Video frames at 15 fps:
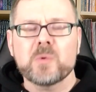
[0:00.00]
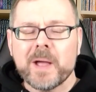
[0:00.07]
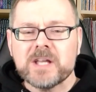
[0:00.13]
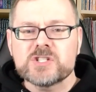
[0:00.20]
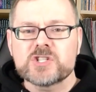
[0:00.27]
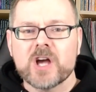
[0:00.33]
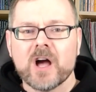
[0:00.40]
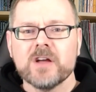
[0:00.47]
The
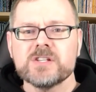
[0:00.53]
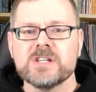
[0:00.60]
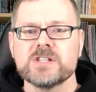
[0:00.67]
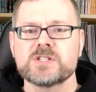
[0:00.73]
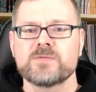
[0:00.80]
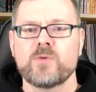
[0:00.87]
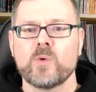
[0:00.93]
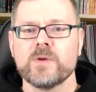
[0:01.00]
way Josh
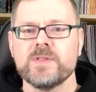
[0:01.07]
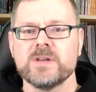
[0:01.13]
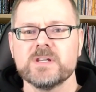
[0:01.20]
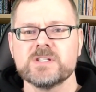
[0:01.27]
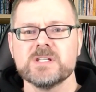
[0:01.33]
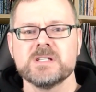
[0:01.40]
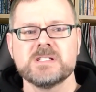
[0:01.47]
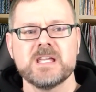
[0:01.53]
and his 4th
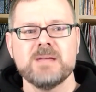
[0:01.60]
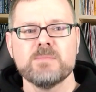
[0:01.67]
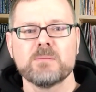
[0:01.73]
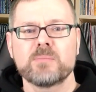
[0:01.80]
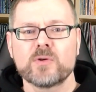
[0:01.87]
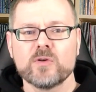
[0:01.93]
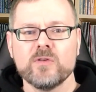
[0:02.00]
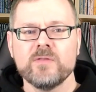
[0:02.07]
edition team
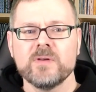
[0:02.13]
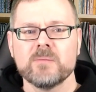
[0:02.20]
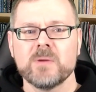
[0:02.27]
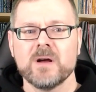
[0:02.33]
improved